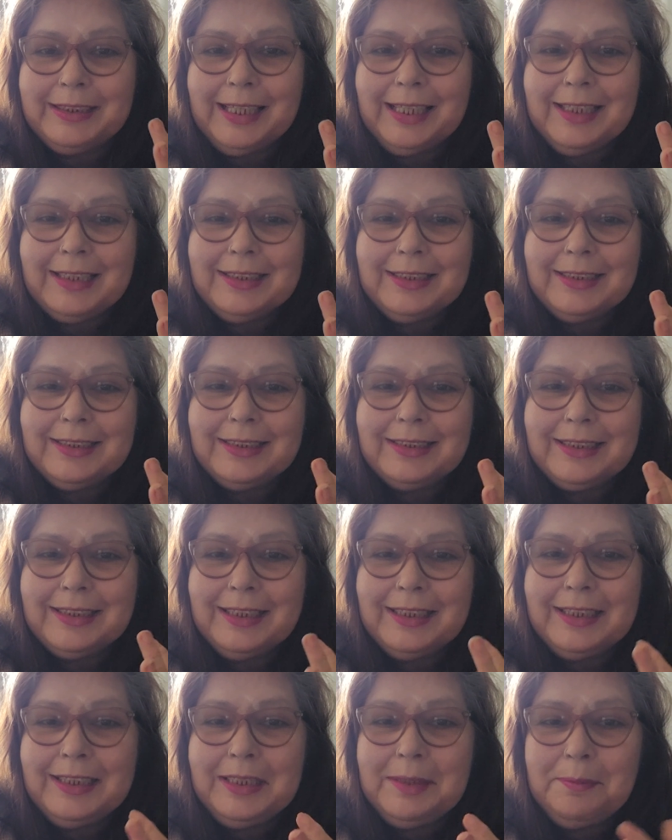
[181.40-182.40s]
get to
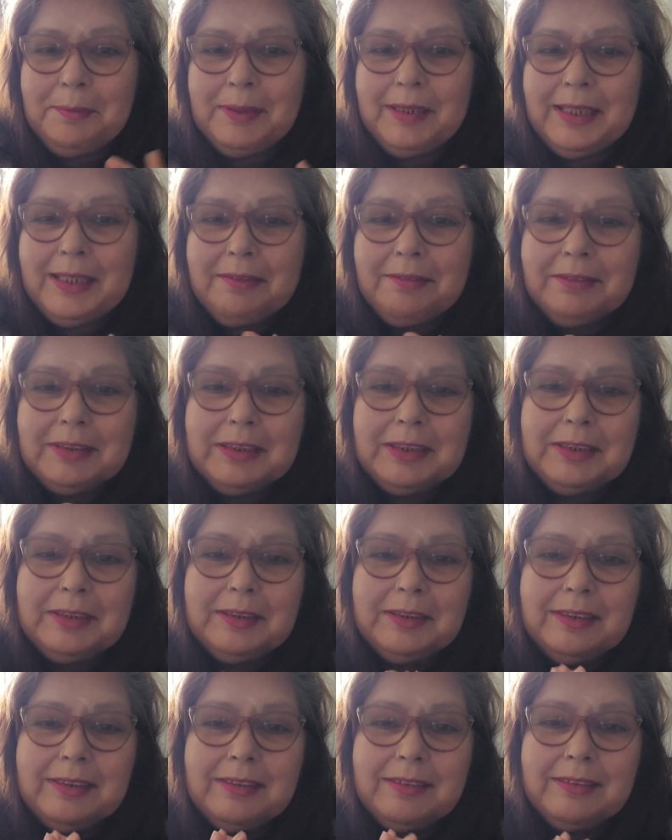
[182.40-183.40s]
sleep, an hour
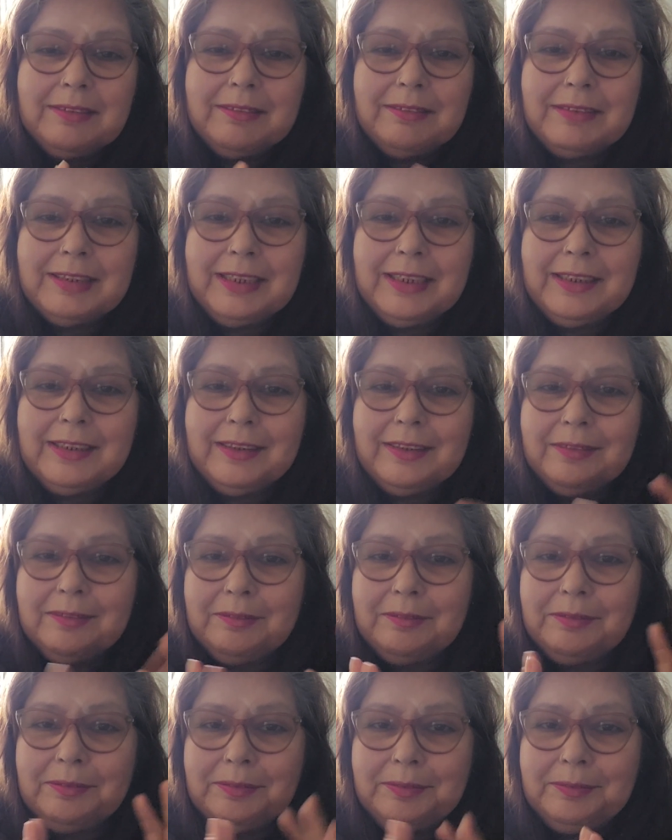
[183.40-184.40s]
to kind
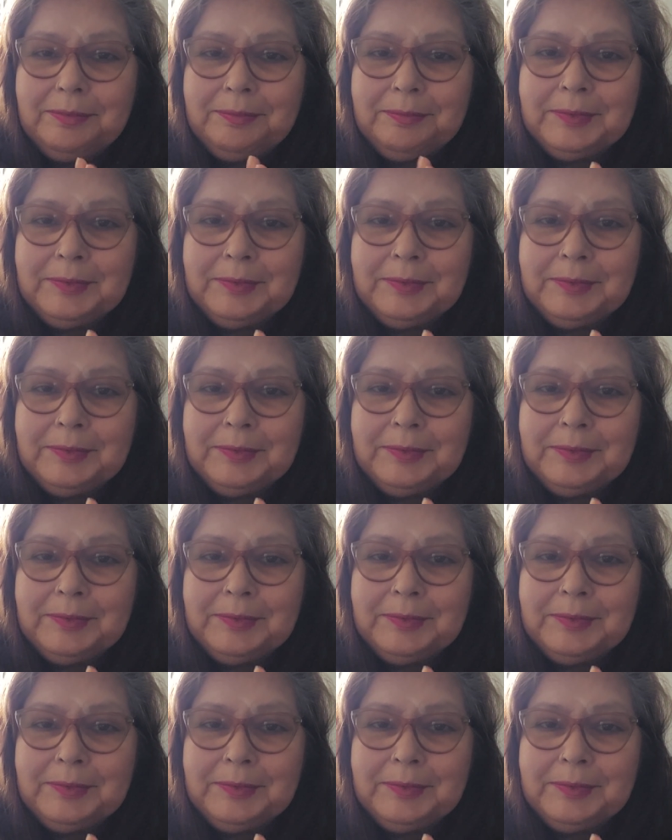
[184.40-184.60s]
of